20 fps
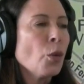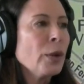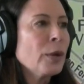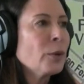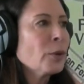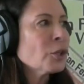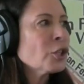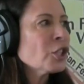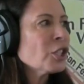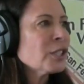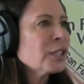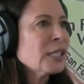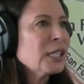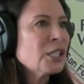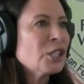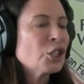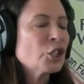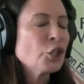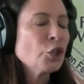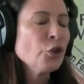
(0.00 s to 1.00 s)
we were just
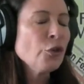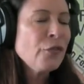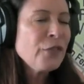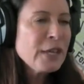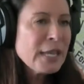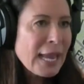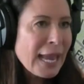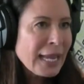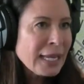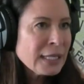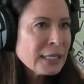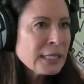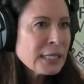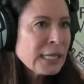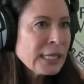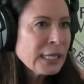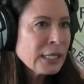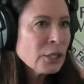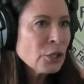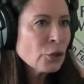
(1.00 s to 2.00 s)
these goofy
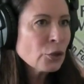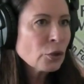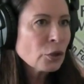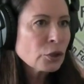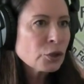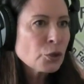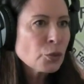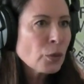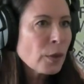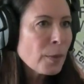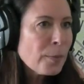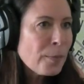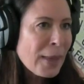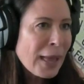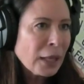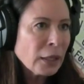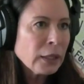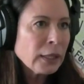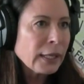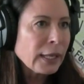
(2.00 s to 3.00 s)
18-year-olds
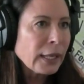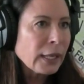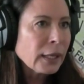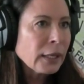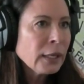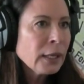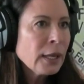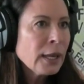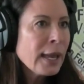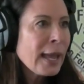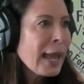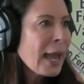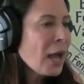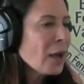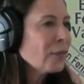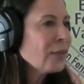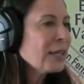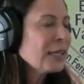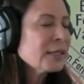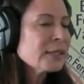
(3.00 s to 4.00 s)
rebelling,
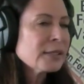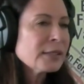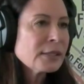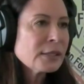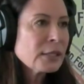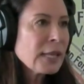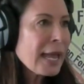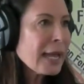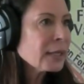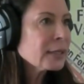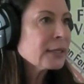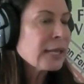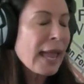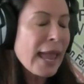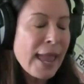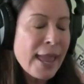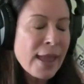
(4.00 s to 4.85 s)
having sex